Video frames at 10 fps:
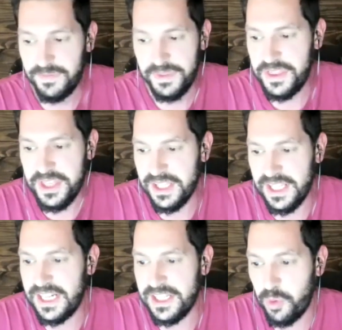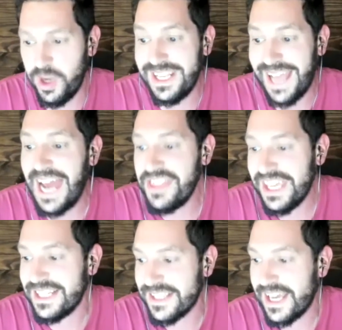it is, it, I
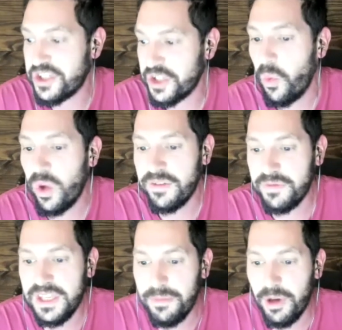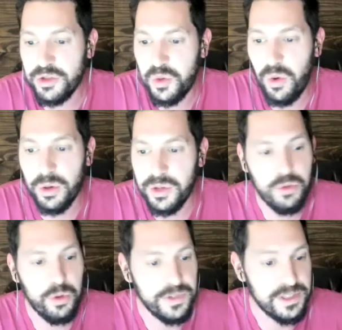think it is actually one of the most quoted
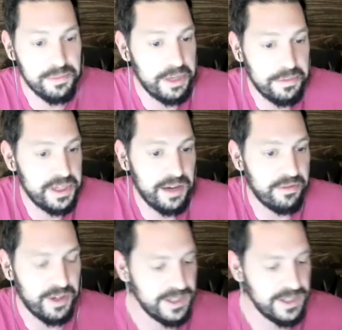movies maybe ever.